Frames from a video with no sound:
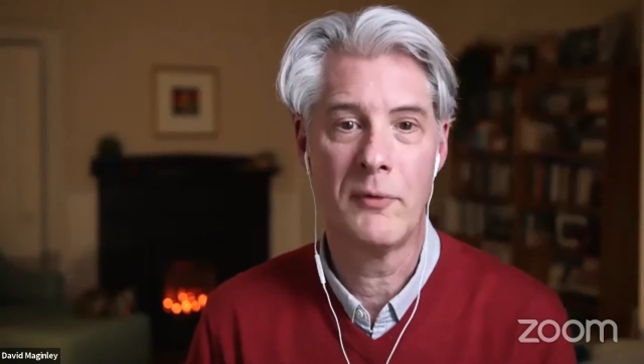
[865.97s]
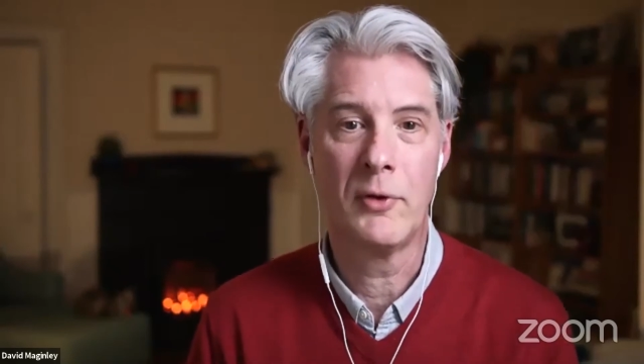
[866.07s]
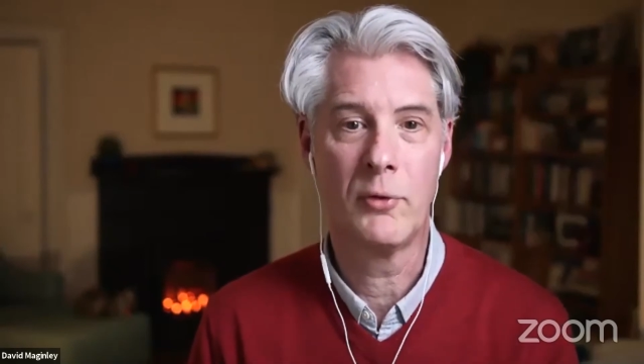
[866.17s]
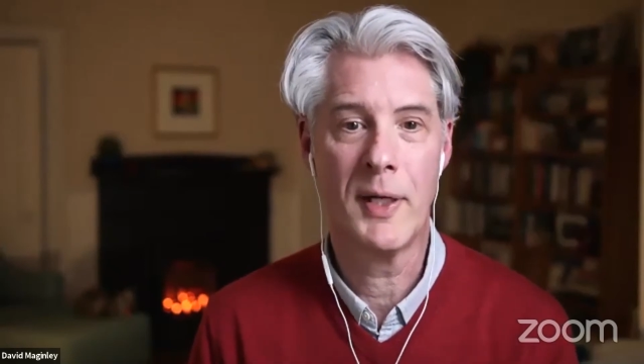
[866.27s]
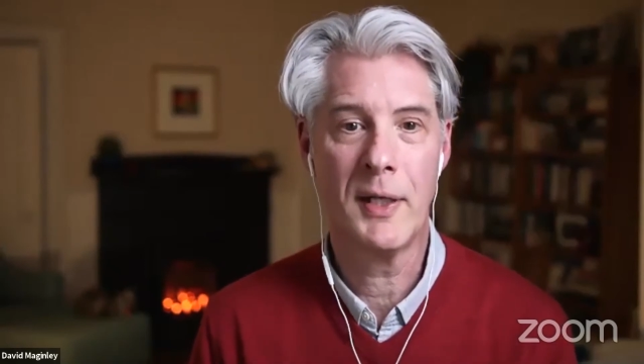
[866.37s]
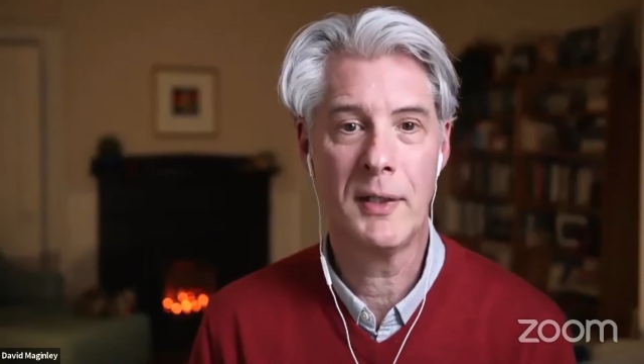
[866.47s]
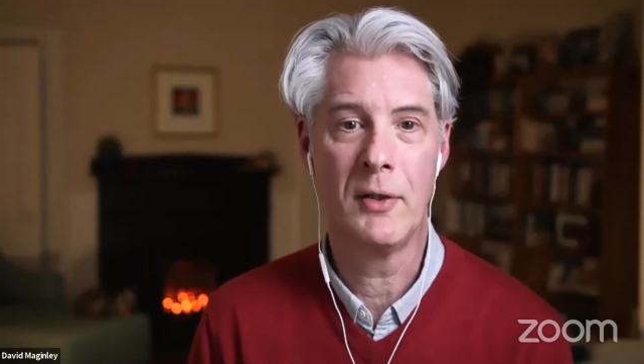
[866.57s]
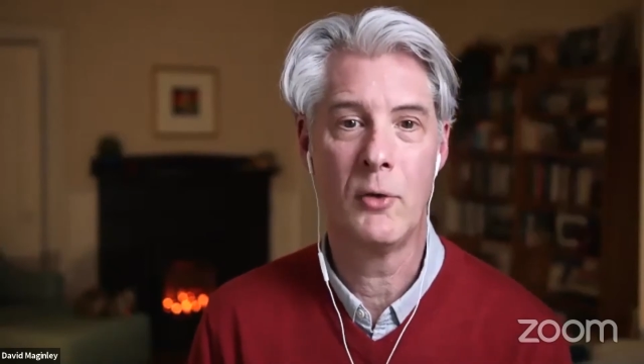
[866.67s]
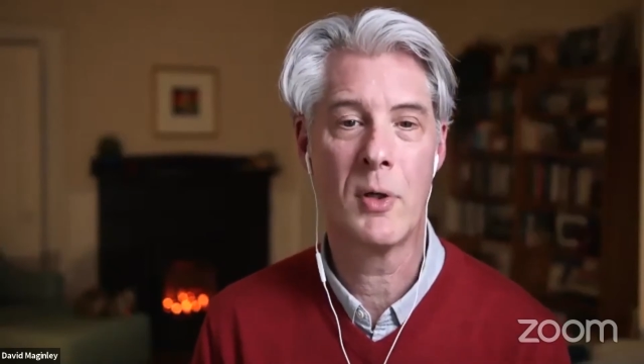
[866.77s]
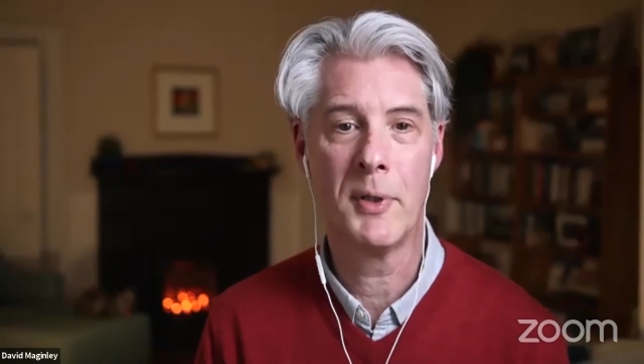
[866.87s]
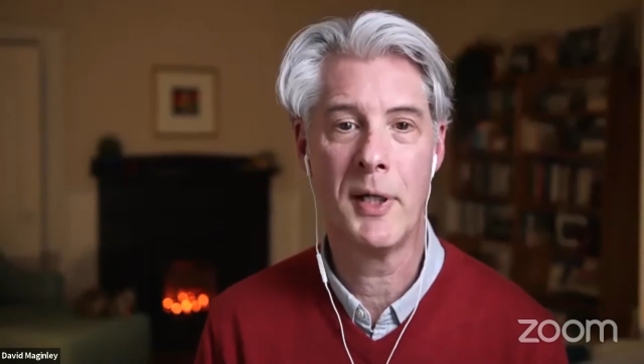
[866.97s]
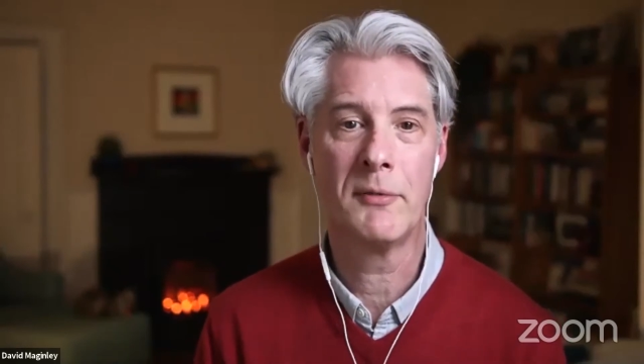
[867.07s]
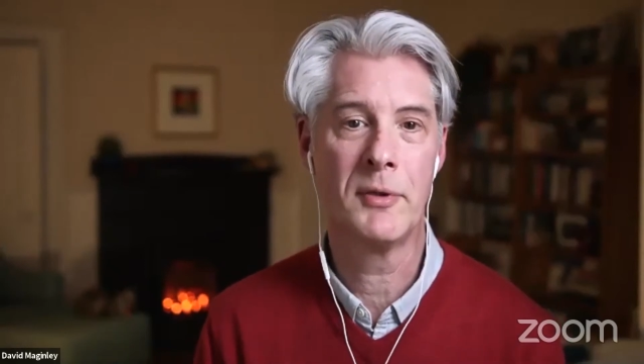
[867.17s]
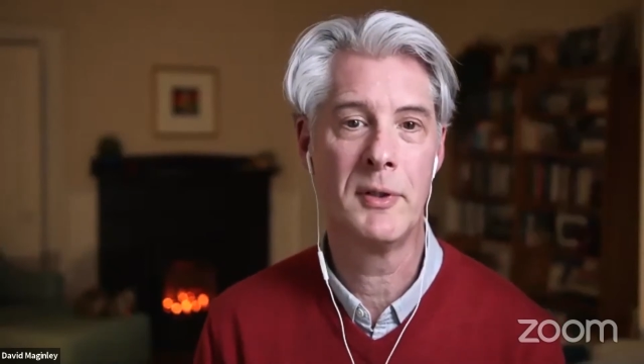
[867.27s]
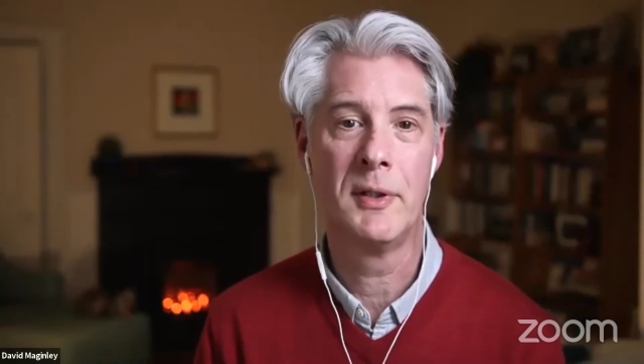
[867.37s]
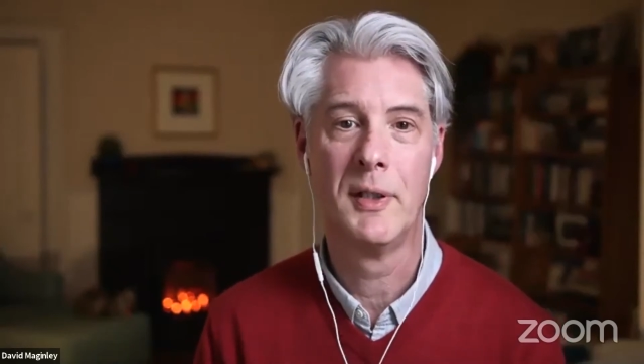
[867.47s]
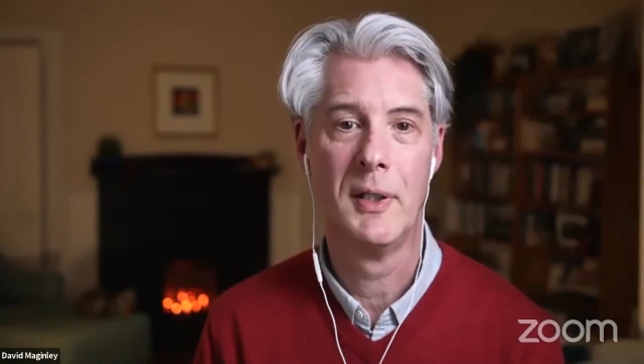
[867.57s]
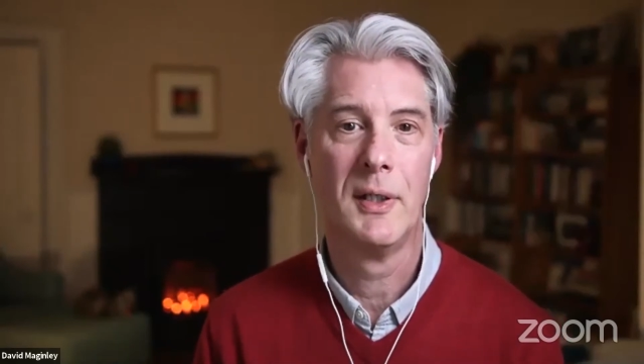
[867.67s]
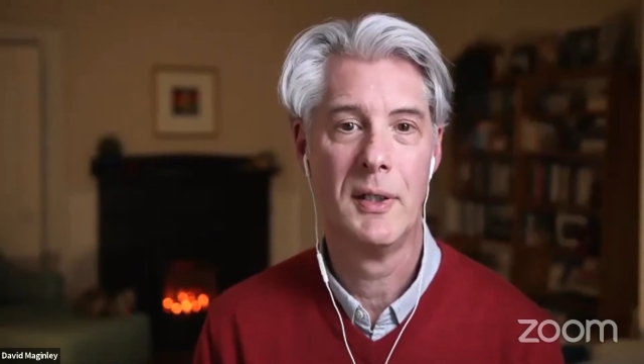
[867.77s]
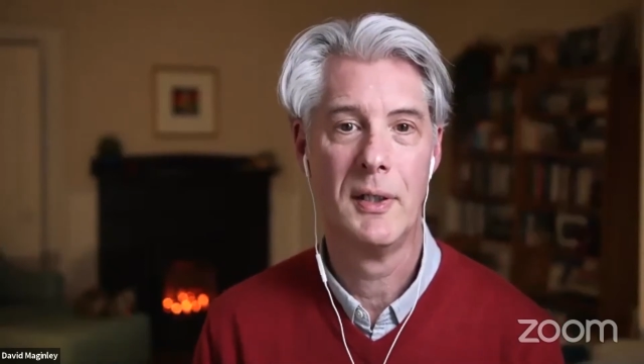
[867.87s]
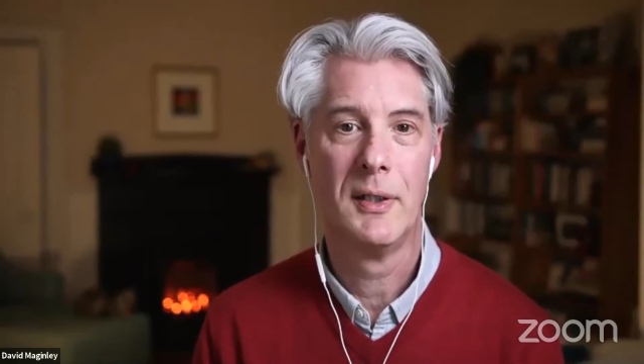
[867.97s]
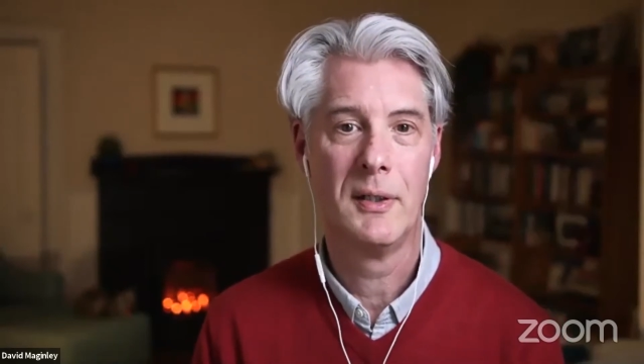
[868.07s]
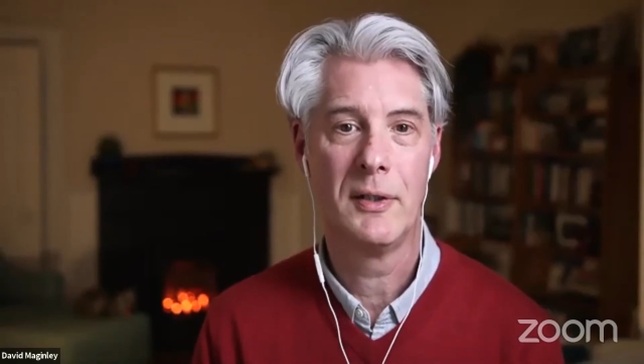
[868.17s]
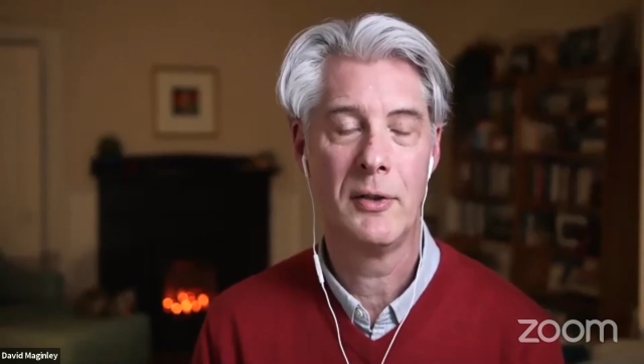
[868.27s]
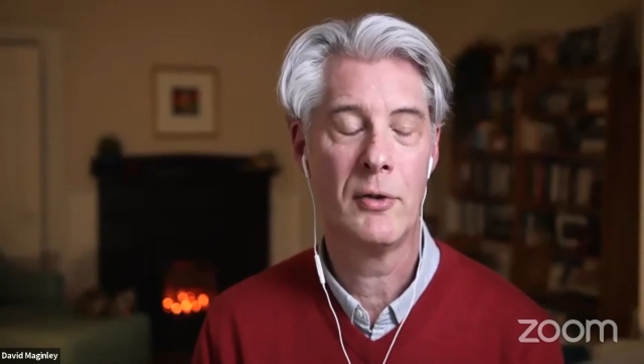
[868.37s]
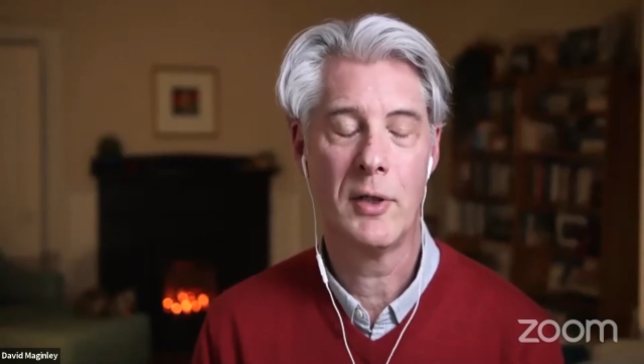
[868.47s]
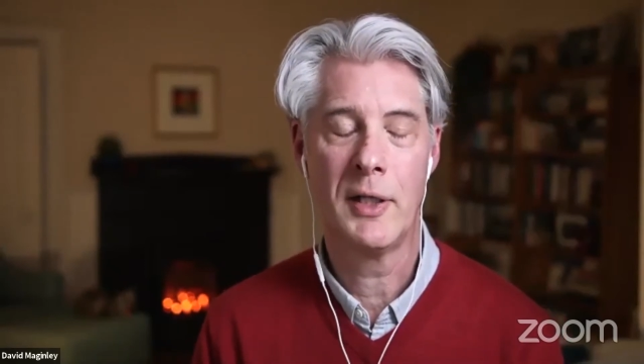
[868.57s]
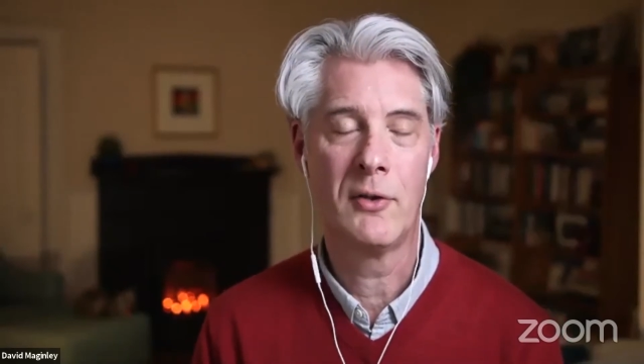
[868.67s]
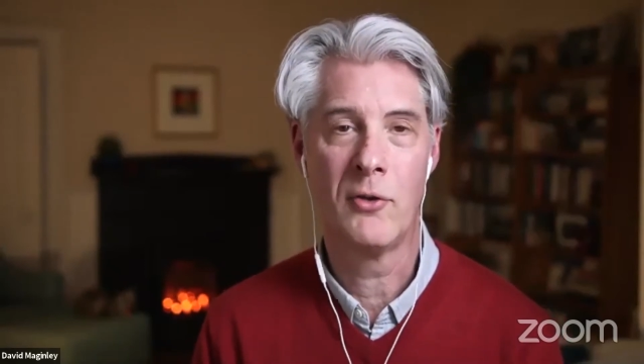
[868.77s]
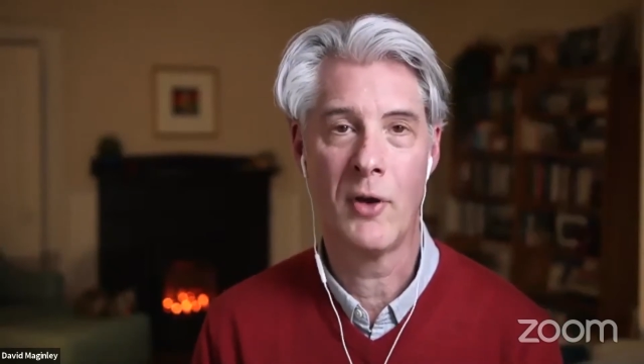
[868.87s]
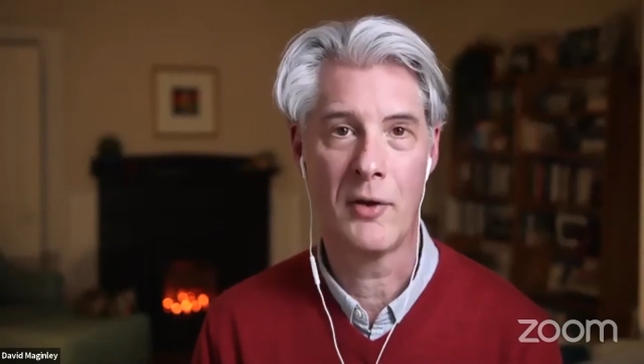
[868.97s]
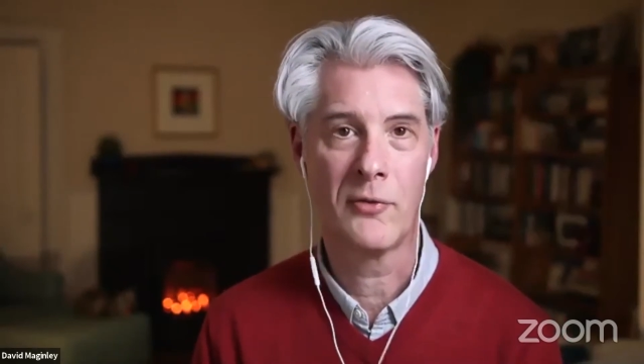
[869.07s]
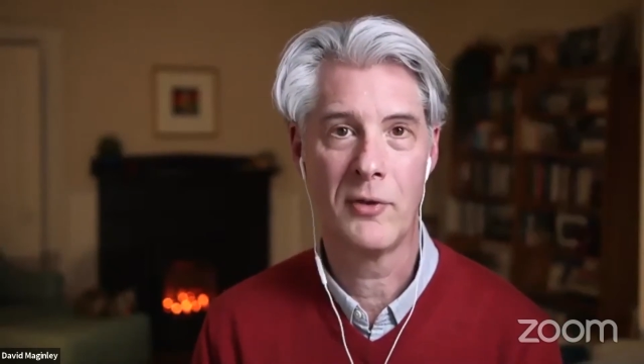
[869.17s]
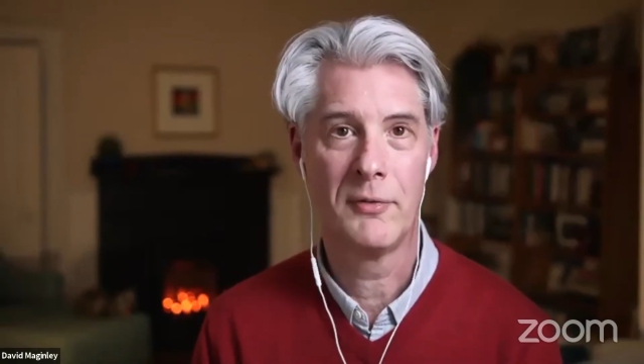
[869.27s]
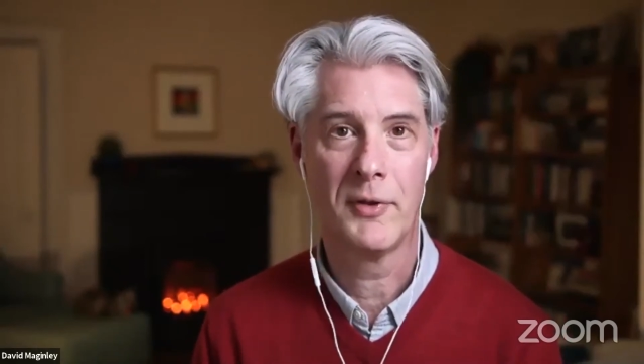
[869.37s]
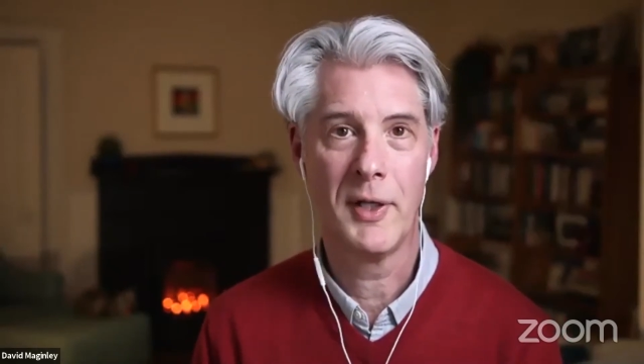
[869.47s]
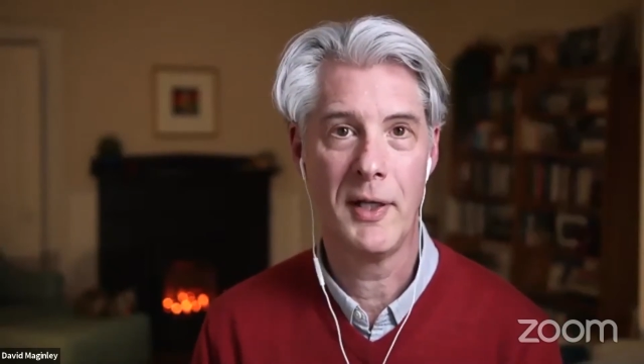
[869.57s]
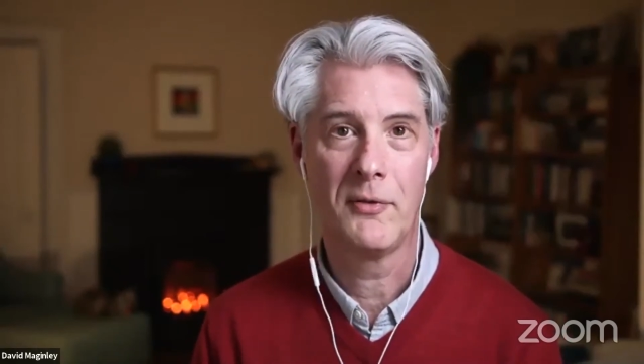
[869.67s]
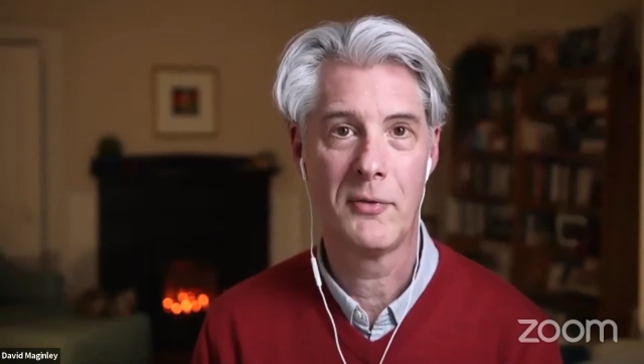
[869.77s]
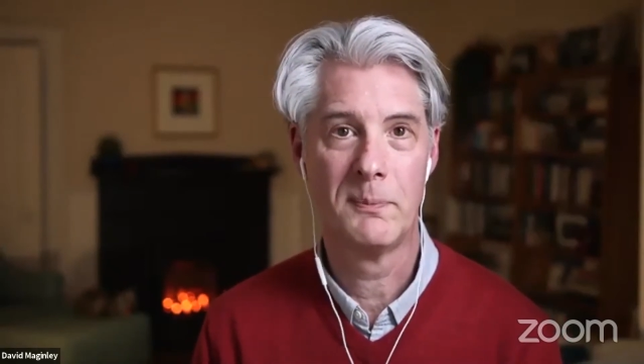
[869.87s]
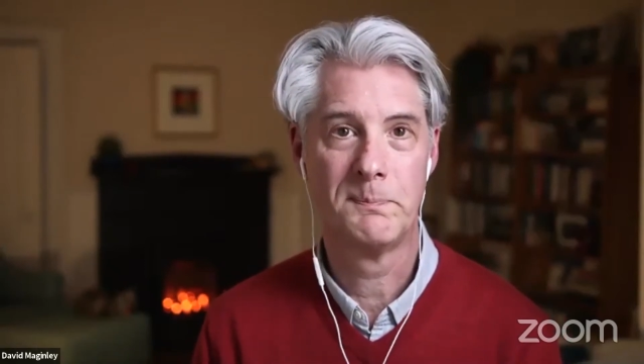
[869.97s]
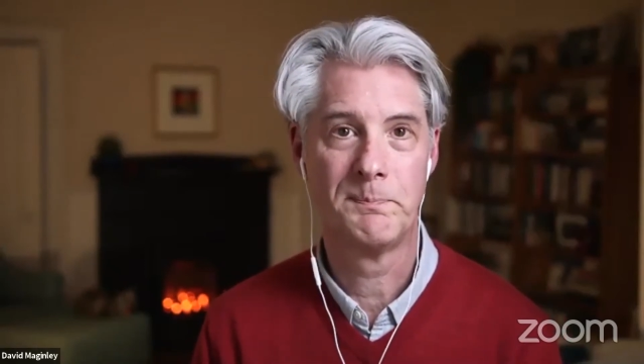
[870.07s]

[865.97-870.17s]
of adrenaline and norepinephrine. You're exhausted for days.